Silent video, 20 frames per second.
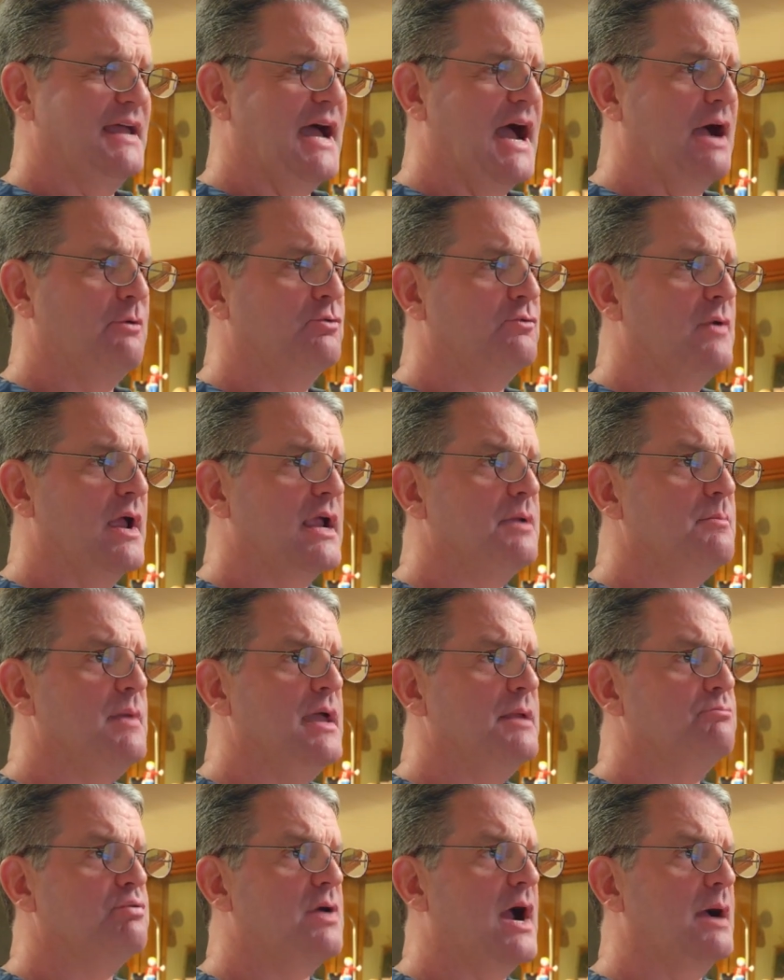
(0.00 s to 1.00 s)
I would
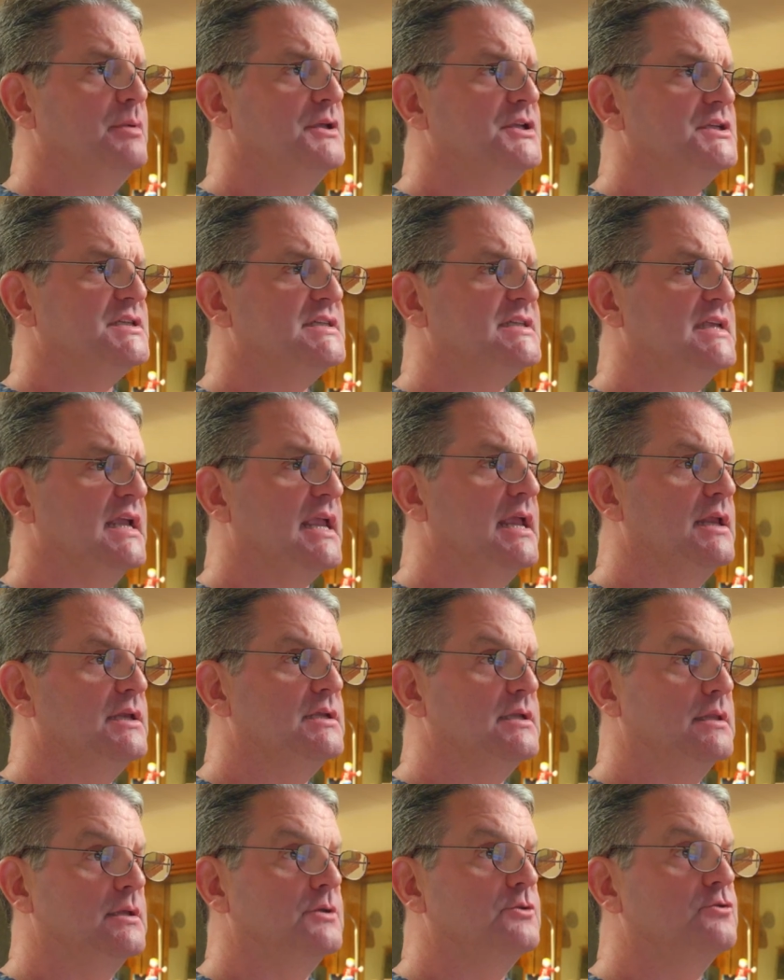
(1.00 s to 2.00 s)
recommend probably just sticking
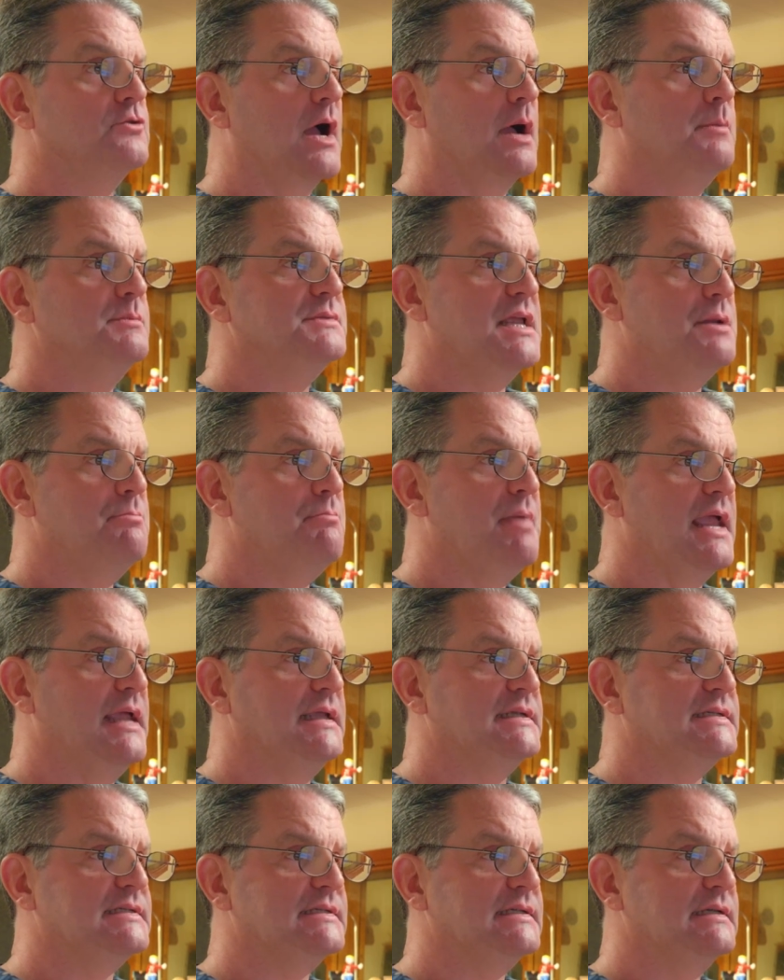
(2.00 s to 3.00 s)
to the drums and
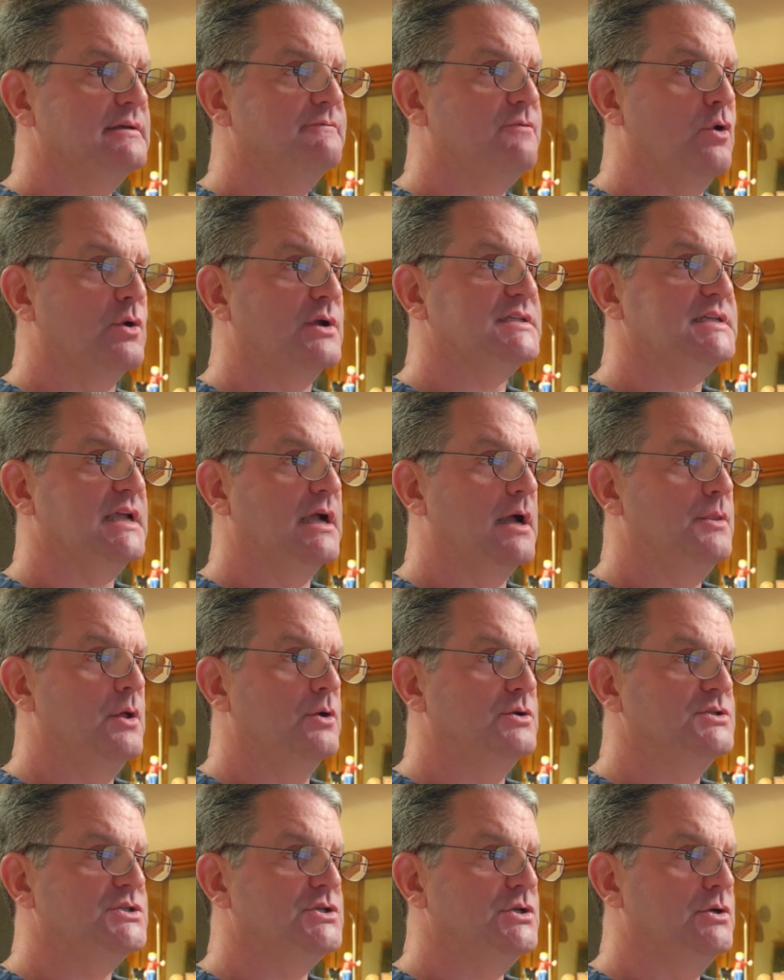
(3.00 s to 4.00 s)
bass, focusing on
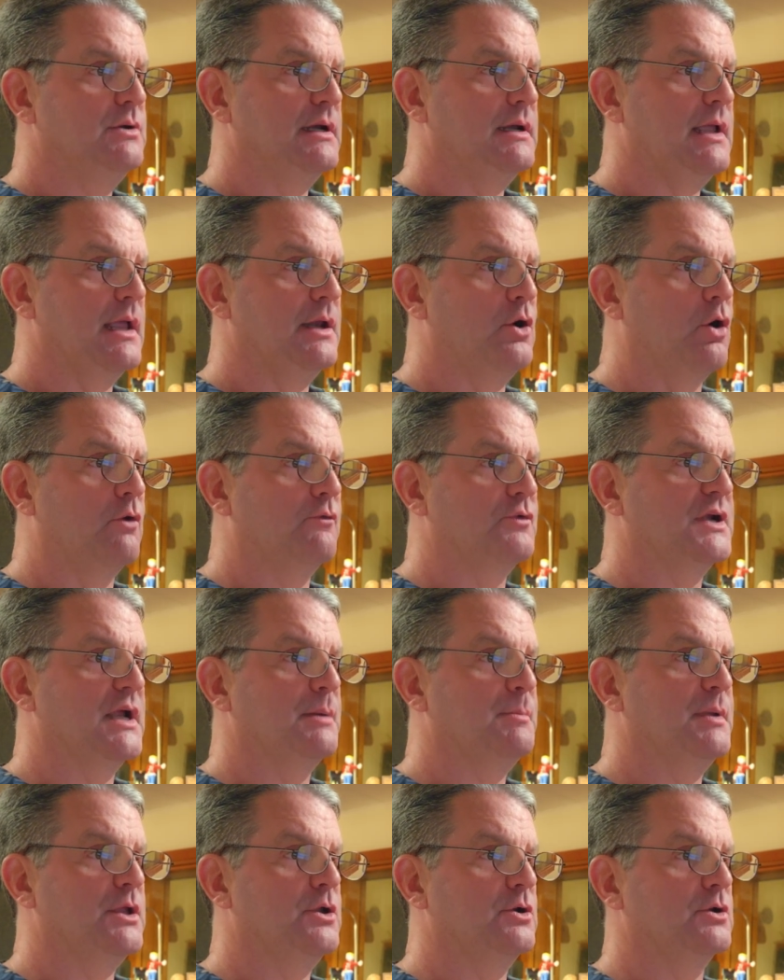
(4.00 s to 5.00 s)
those two, and
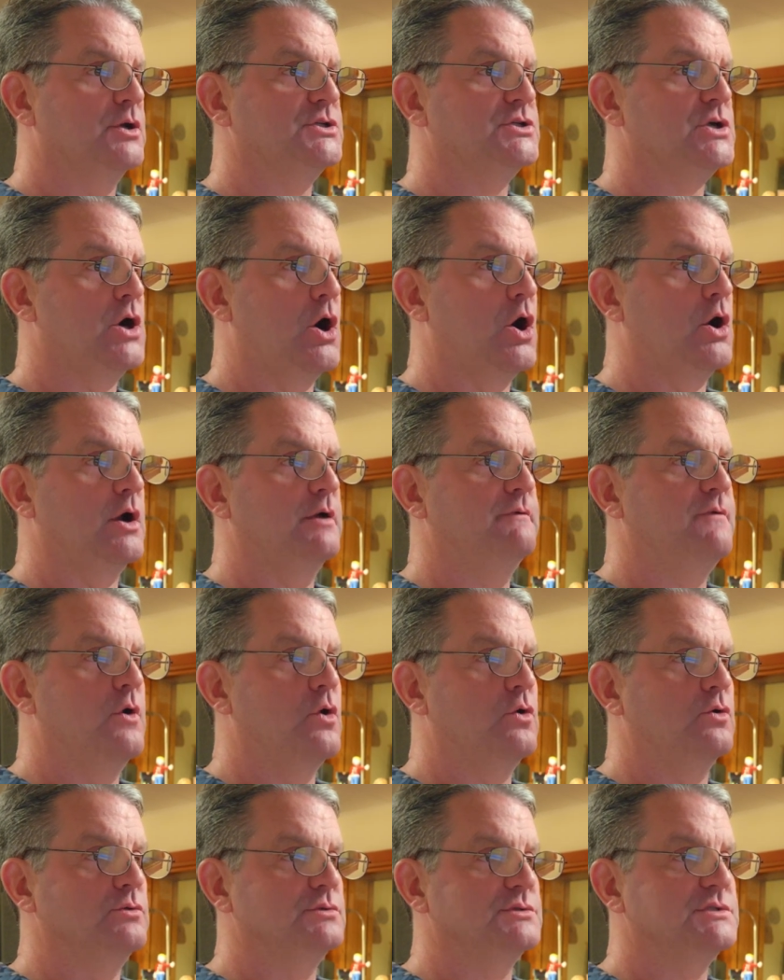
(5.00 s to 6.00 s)
overdubbing your guitar and
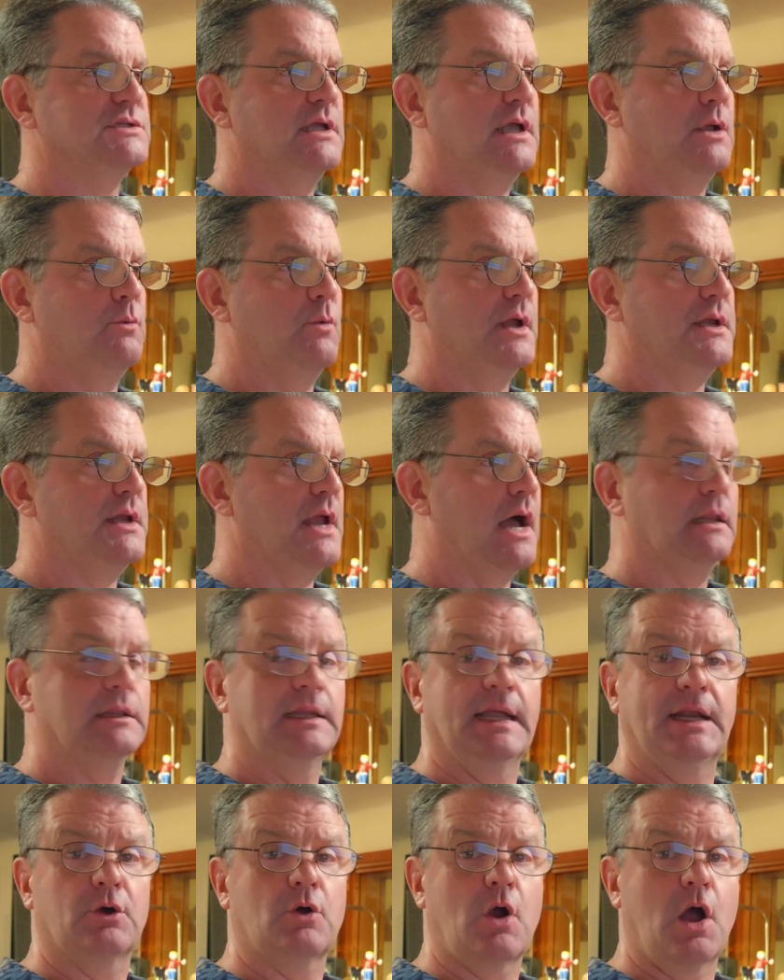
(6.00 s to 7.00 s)
vocals and whatnot
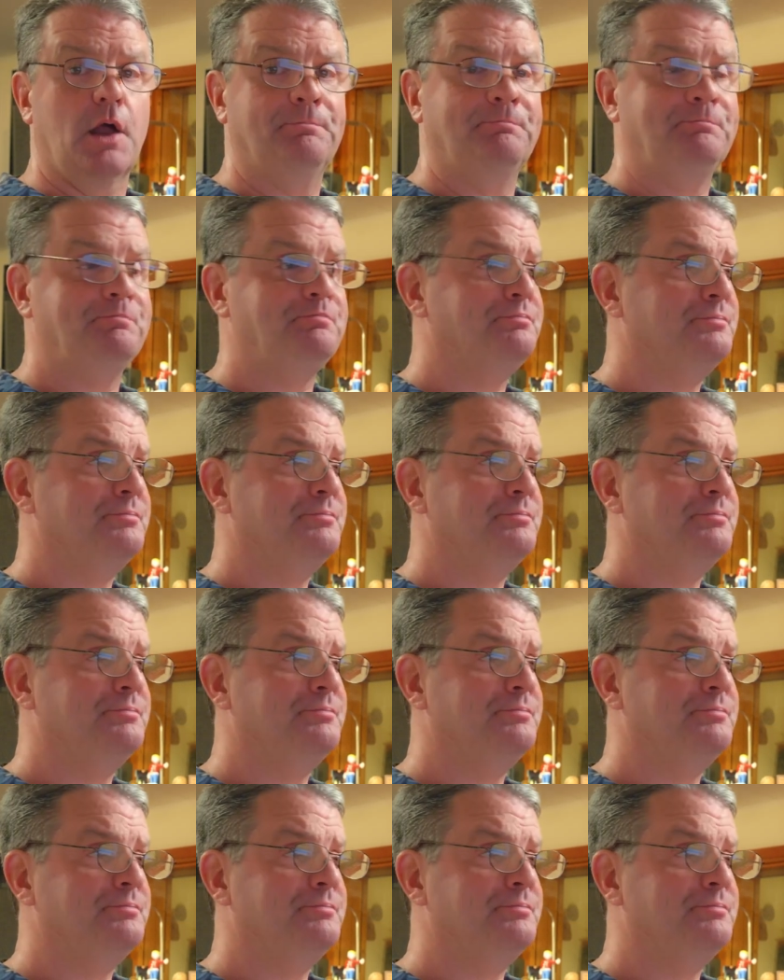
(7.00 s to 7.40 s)
later on.